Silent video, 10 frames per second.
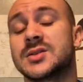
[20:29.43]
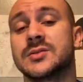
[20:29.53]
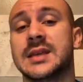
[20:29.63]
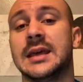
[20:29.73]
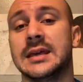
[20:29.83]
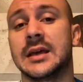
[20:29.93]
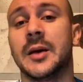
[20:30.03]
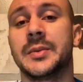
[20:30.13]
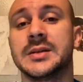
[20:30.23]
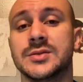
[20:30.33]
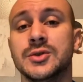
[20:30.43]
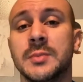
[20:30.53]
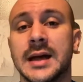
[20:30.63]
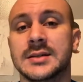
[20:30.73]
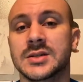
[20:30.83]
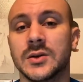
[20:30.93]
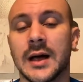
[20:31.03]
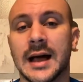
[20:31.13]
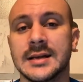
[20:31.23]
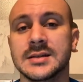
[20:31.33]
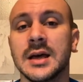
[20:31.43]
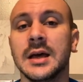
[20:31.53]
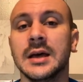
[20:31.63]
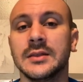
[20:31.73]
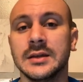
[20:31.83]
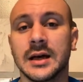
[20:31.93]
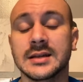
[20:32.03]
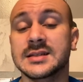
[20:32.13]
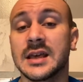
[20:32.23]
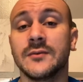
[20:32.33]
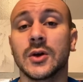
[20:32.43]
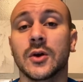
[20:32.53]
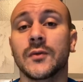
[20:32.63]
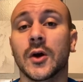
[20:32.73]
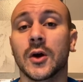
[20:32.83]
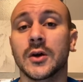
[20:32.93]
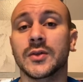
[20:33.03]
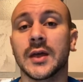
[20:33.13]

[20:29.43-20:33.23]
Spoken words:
taking up his new mantle as the savior of Earth.